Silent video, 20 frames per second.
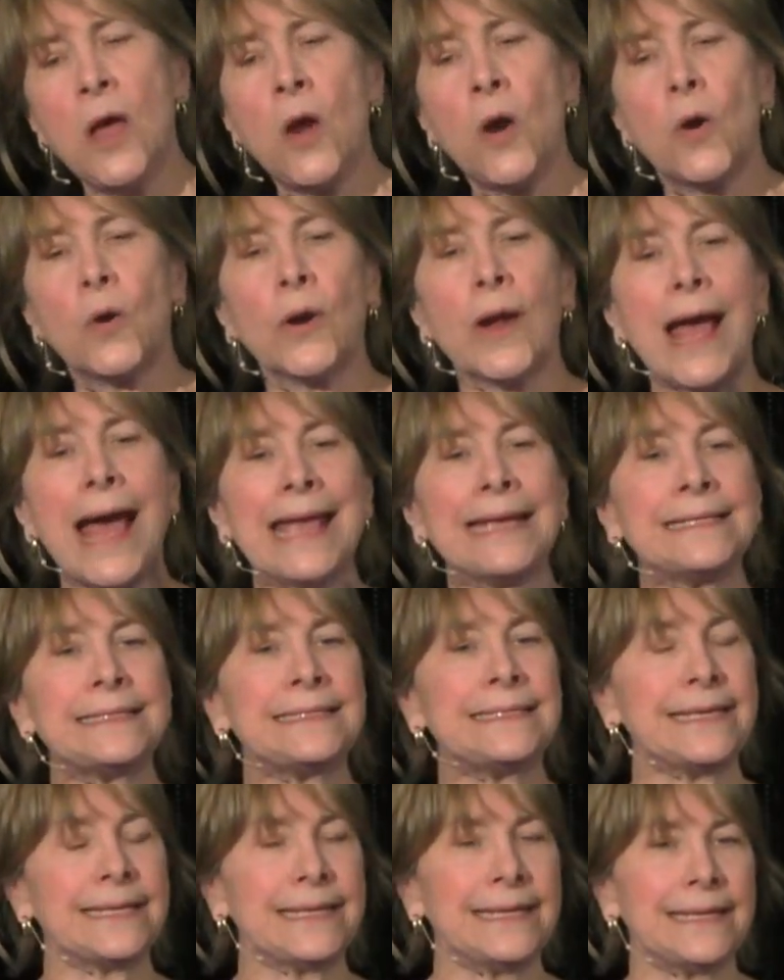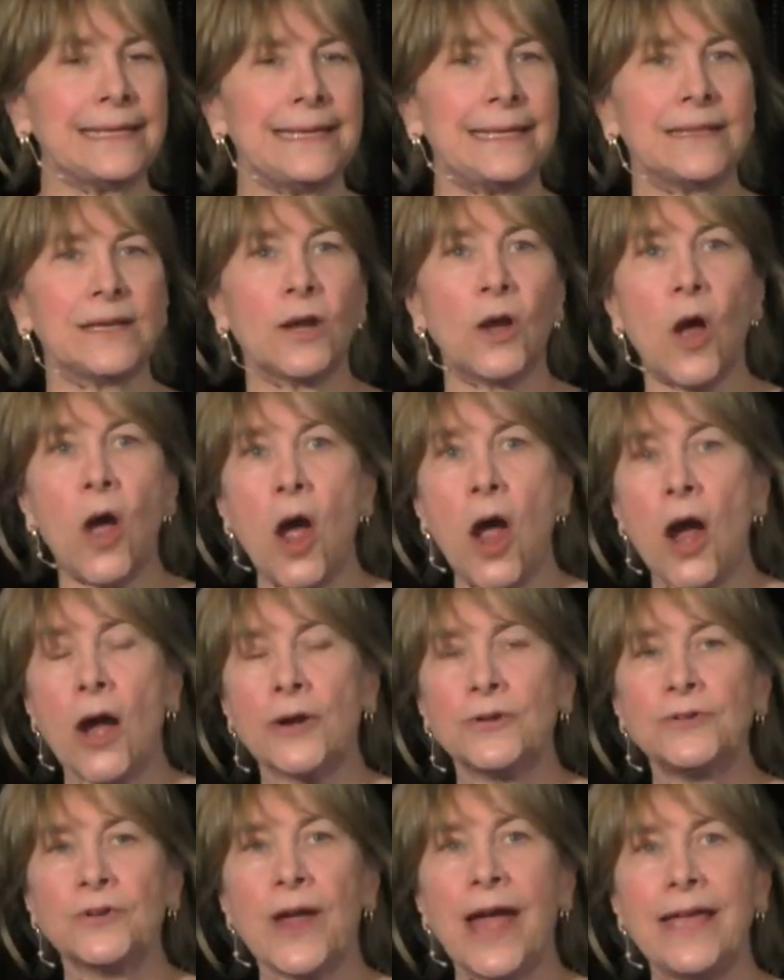Or I sit in the
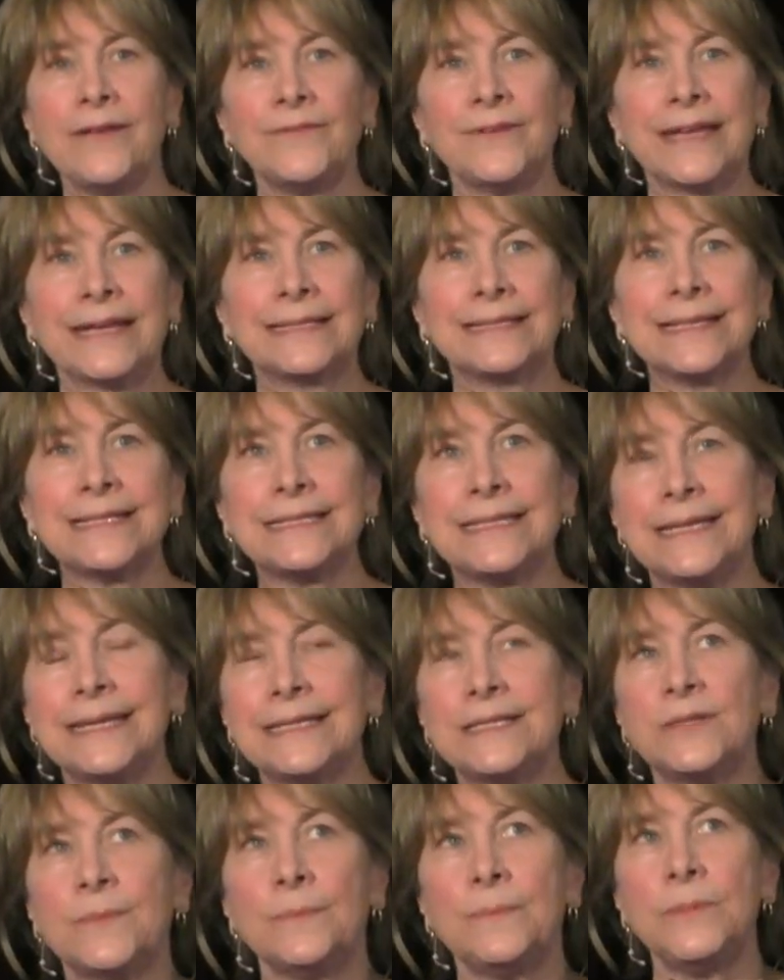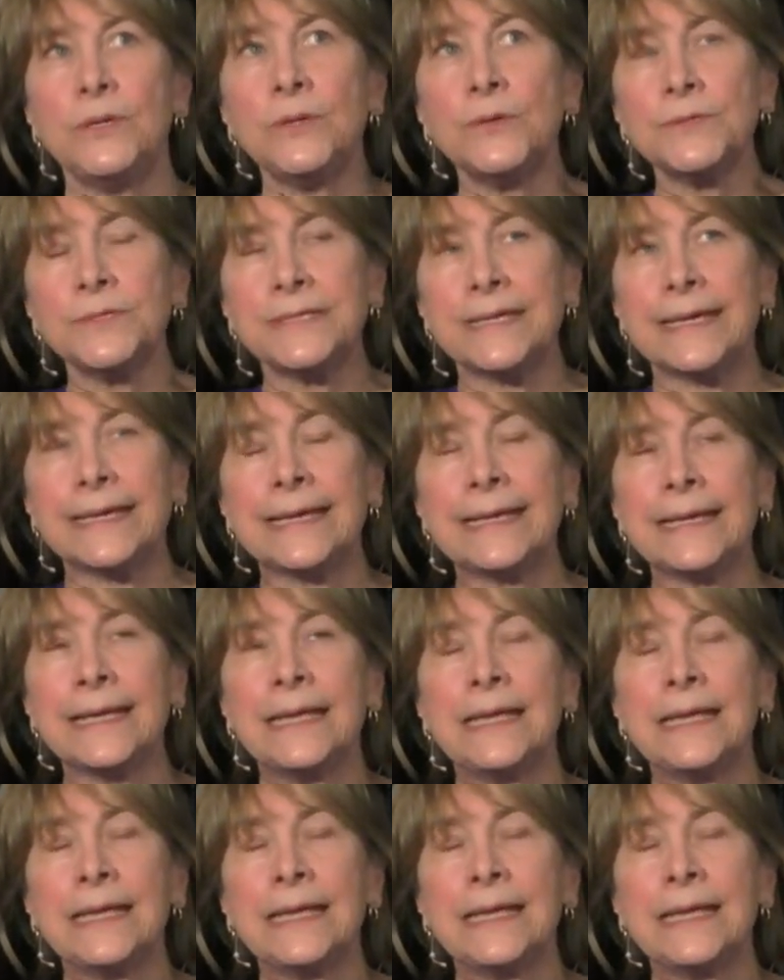car driving, listening to music.